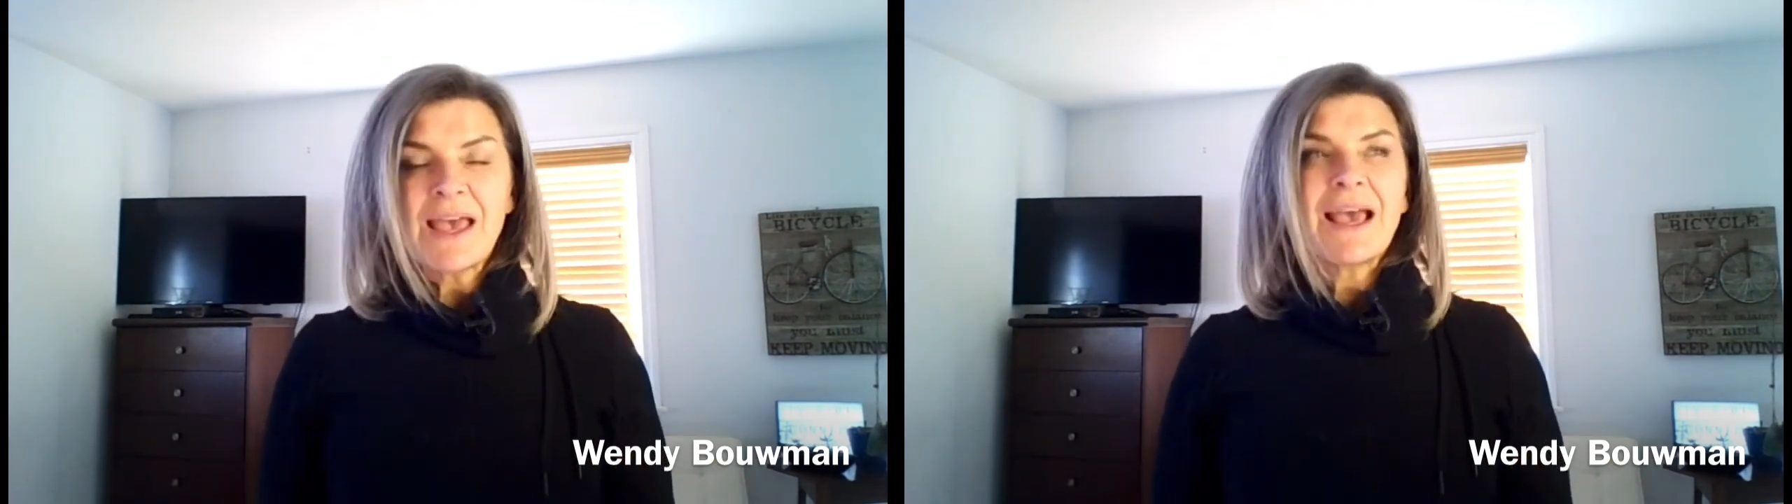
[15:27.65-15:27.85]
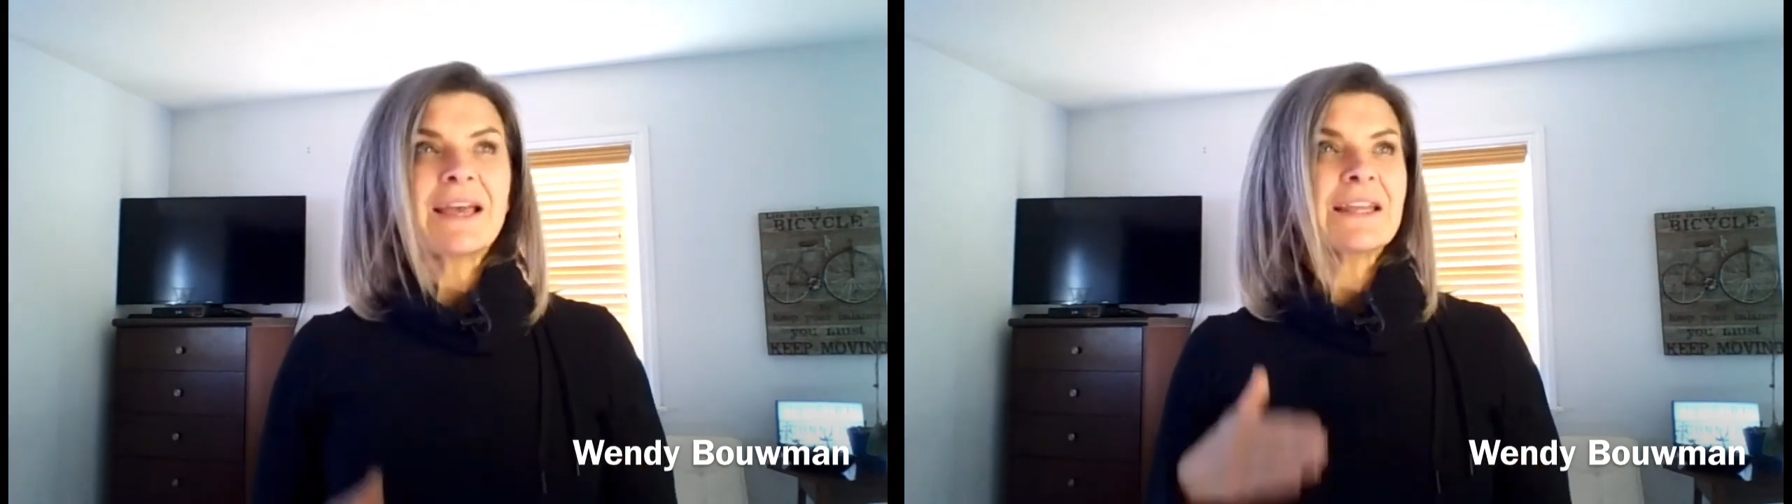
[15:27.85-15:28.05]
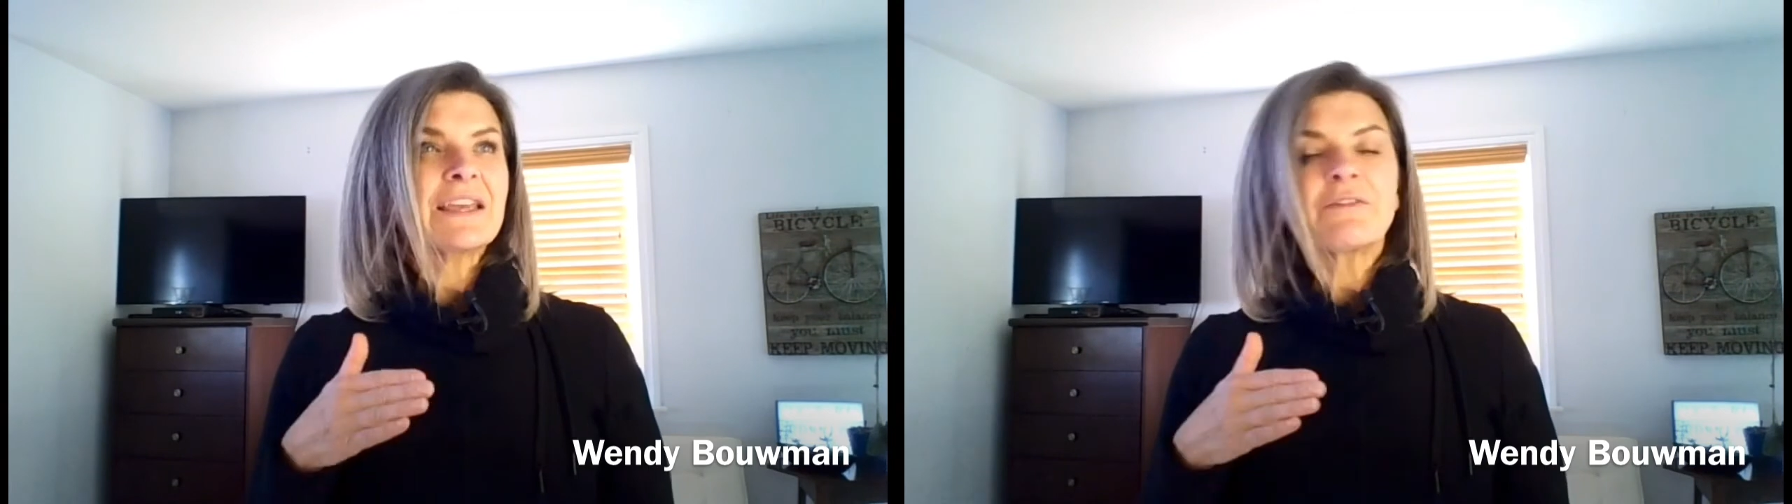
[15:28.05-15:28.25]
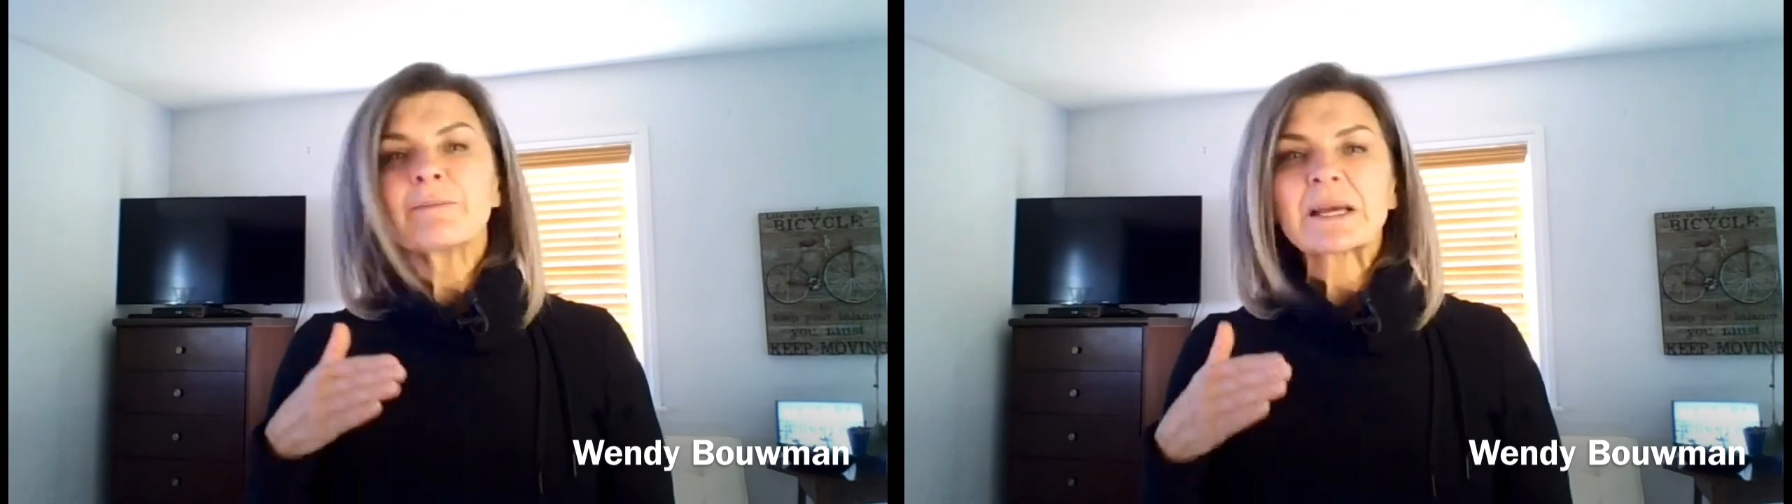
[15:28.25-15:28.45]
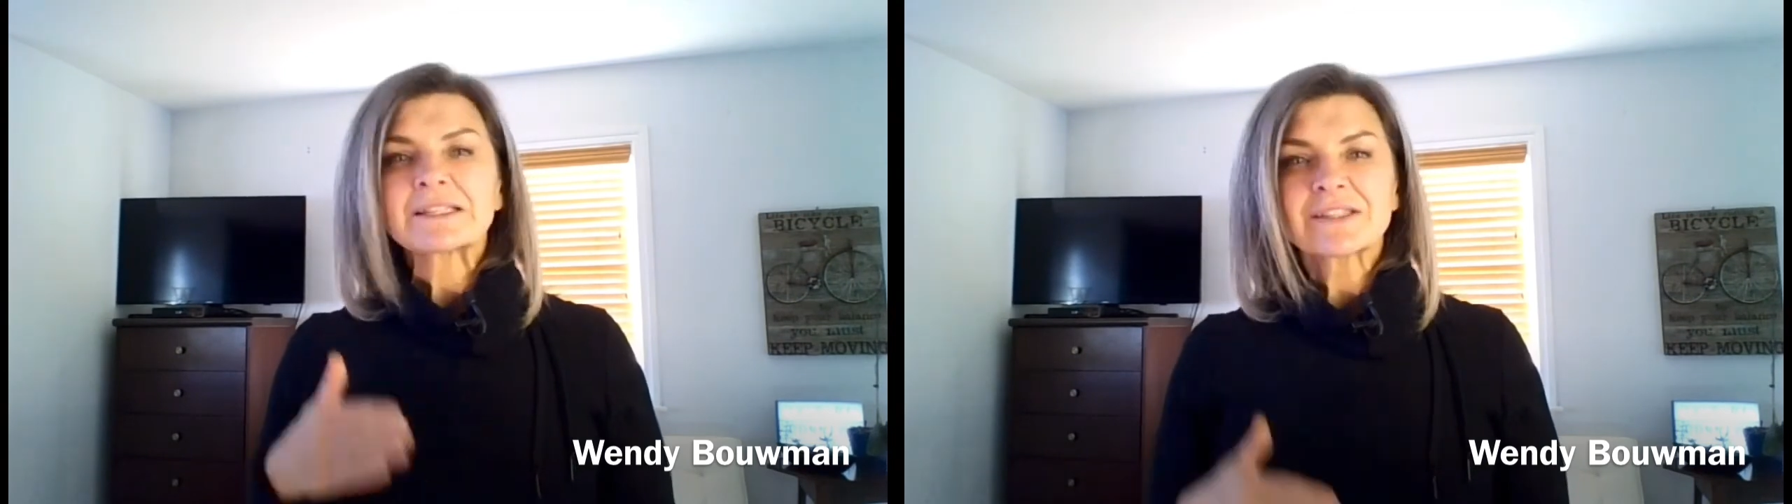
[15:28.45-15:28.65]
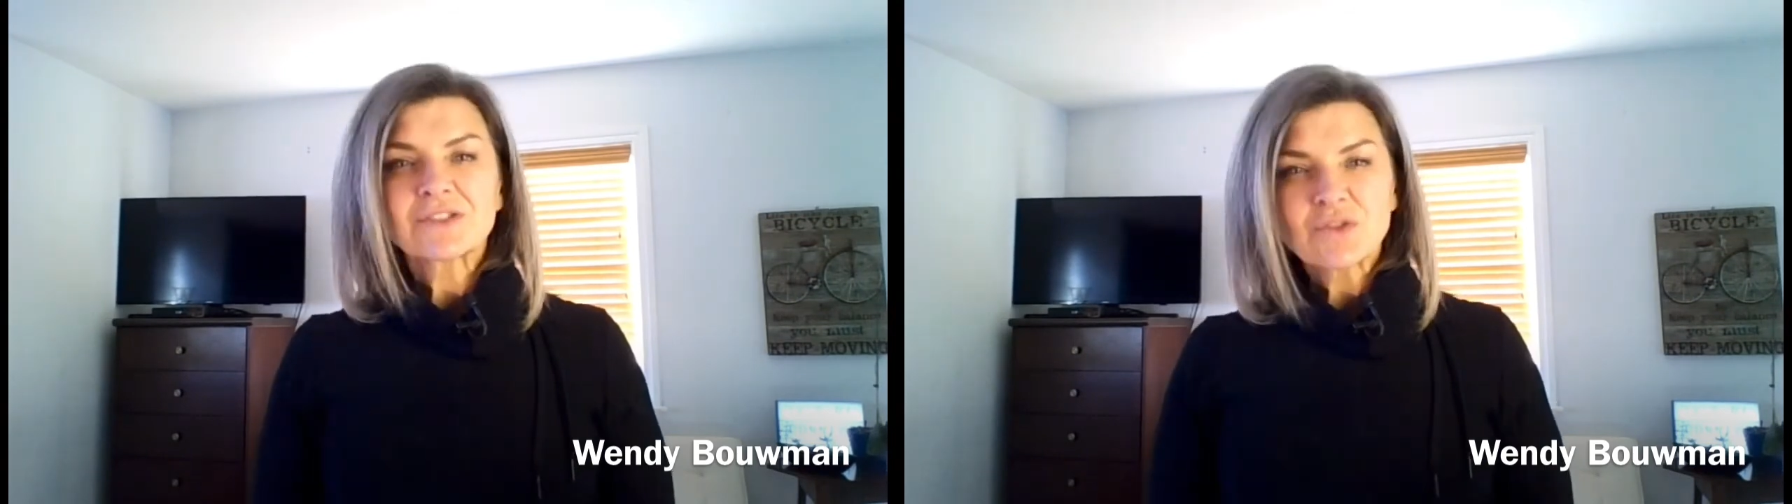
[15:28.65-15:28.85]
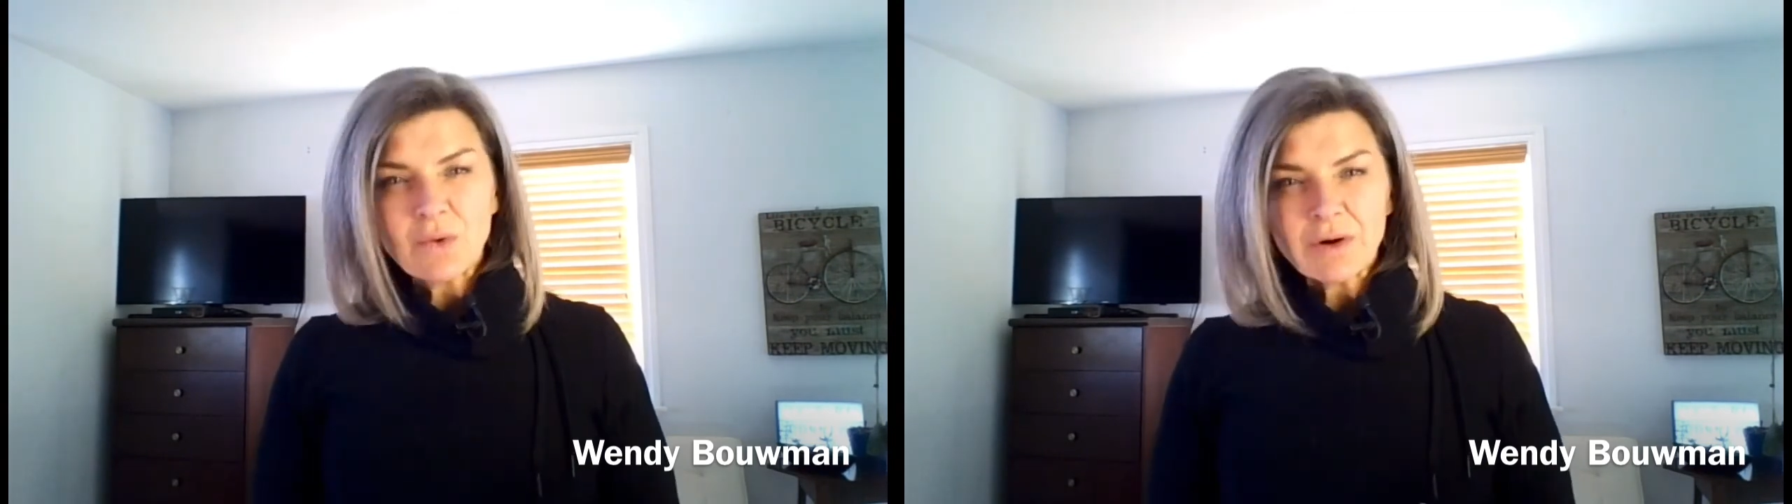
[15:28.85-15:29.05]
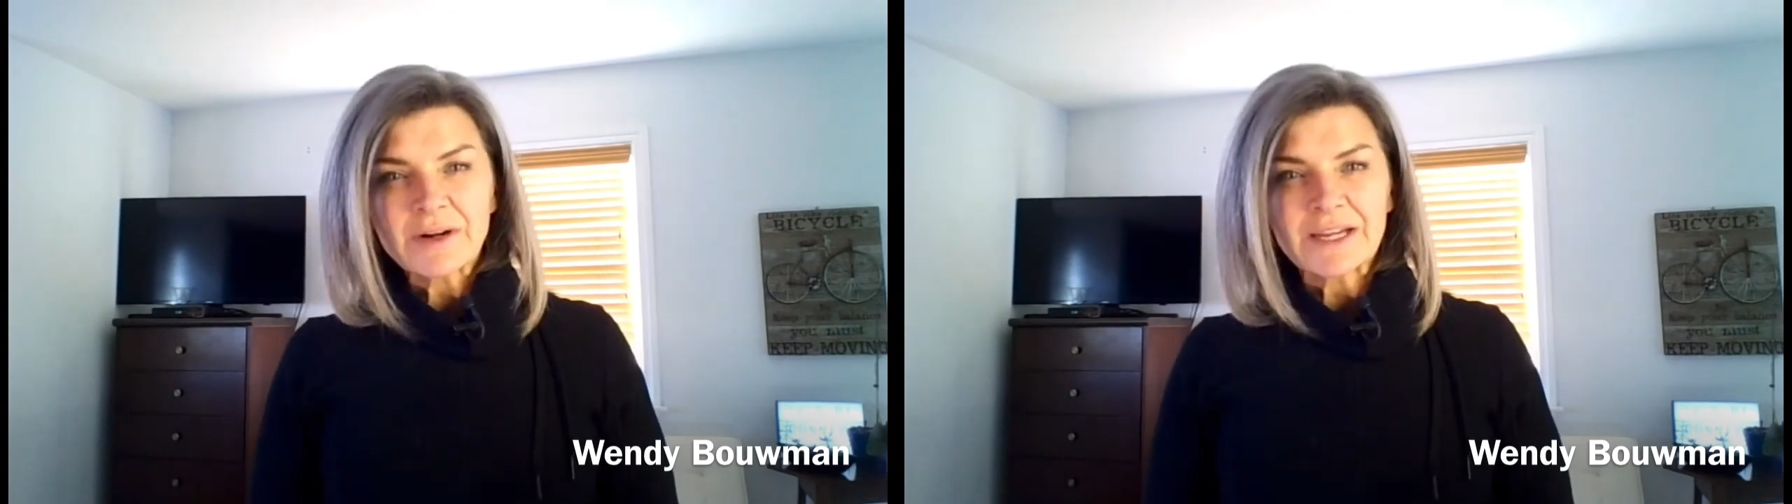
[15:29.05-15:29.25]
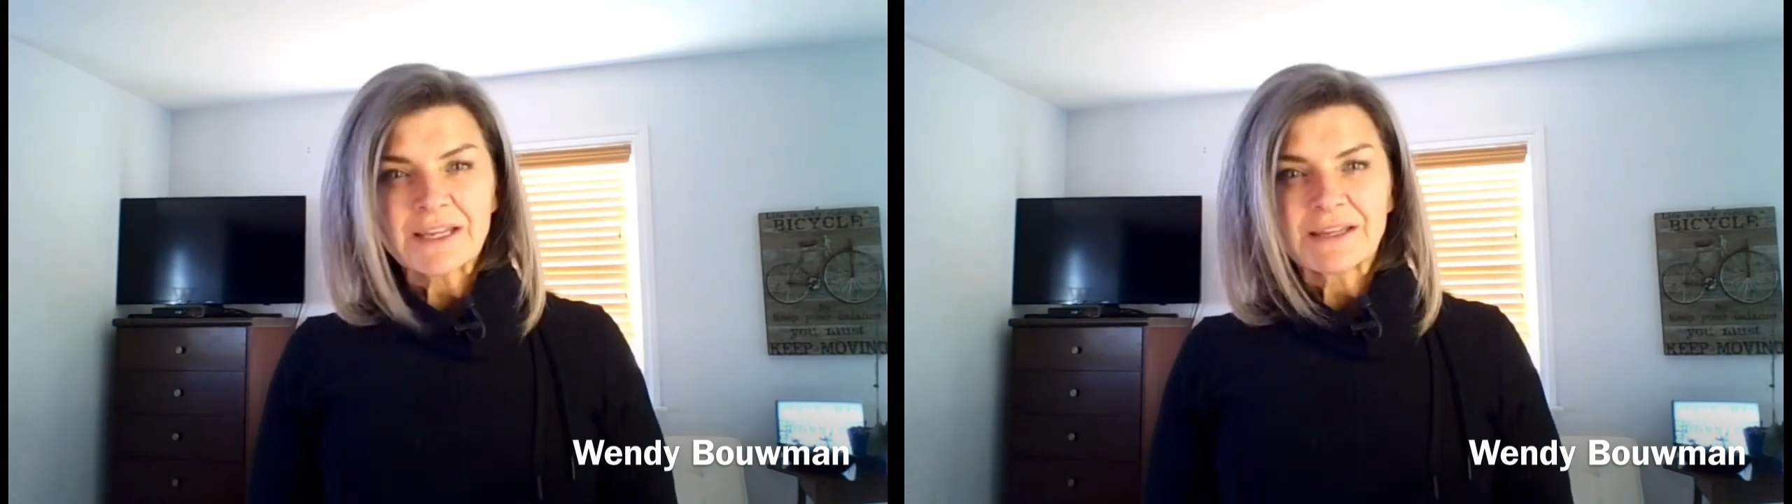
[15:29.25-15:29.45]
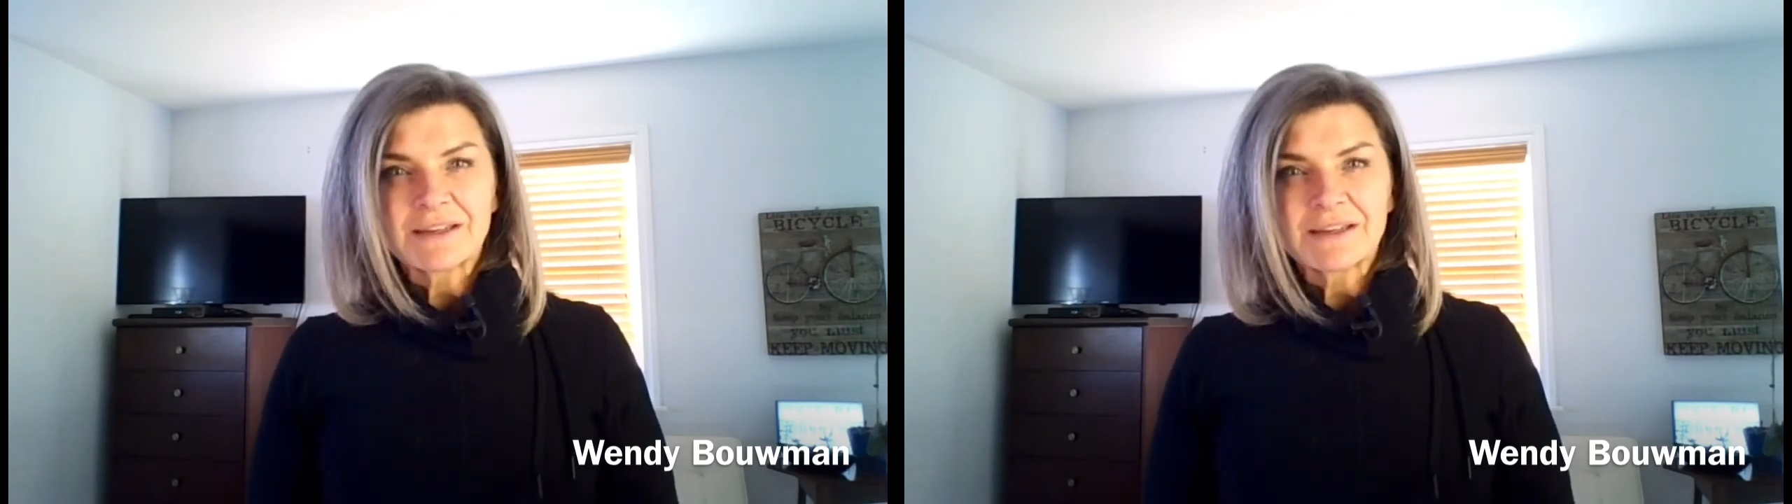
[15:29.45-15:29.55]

and if my story